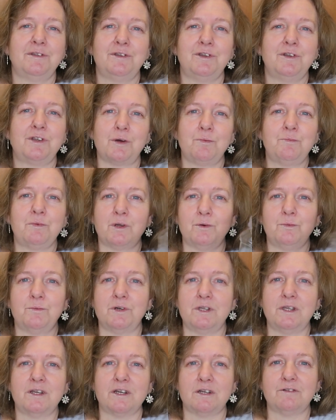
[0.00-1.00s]
you don't know
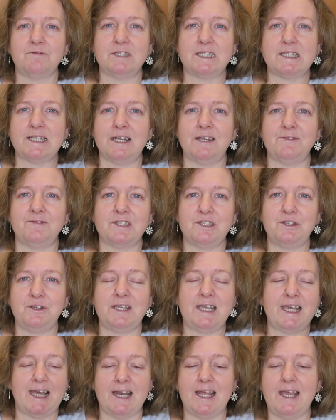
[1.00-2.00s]
what you're going to receive until
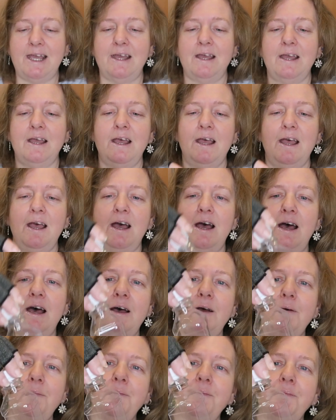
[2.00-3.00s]
you get it.
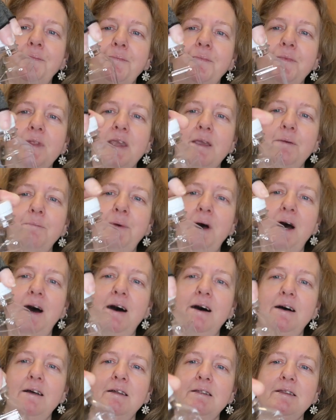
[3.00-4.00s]

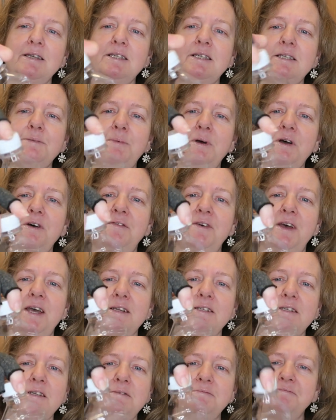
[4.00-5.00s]
But this is
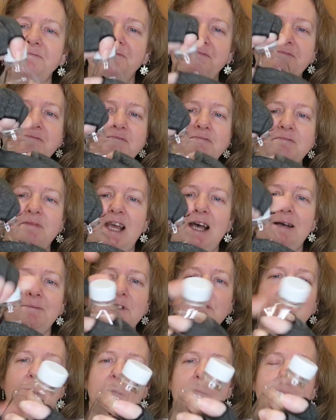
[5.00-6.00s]
perfect,
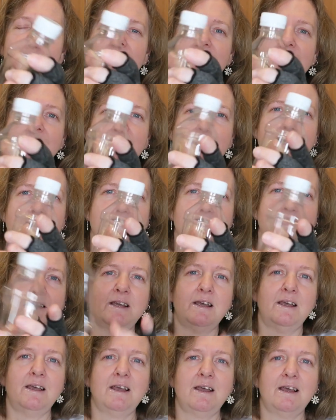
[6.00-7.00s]
absolutely perfect.
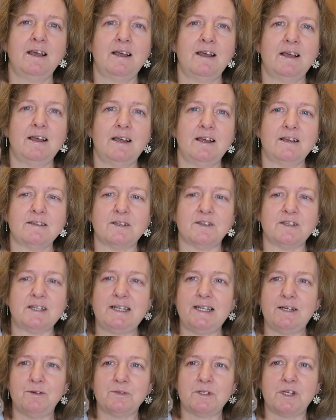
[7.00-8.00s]
So a
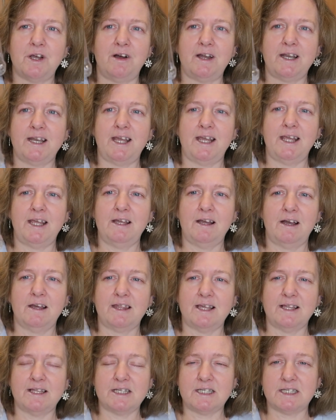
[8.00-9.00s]
little tiny, I
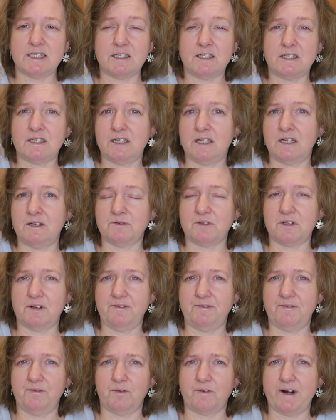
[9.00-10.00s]
think this said it was like
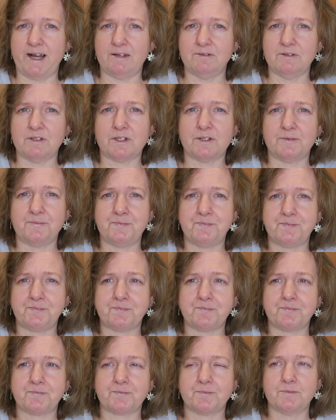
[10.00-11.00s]
4 ounce,
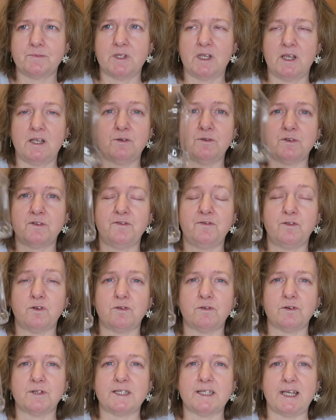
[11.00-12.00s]
it was a
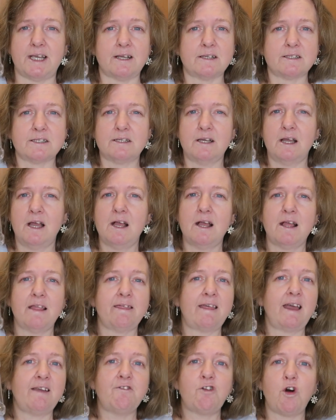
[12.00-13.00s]
4 or 6.
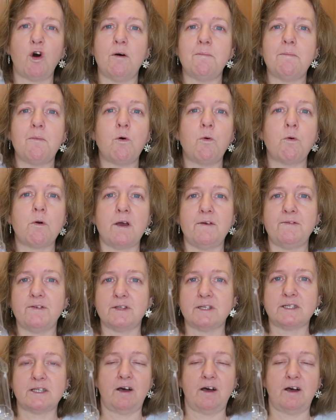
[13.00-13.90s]
They've got them all over the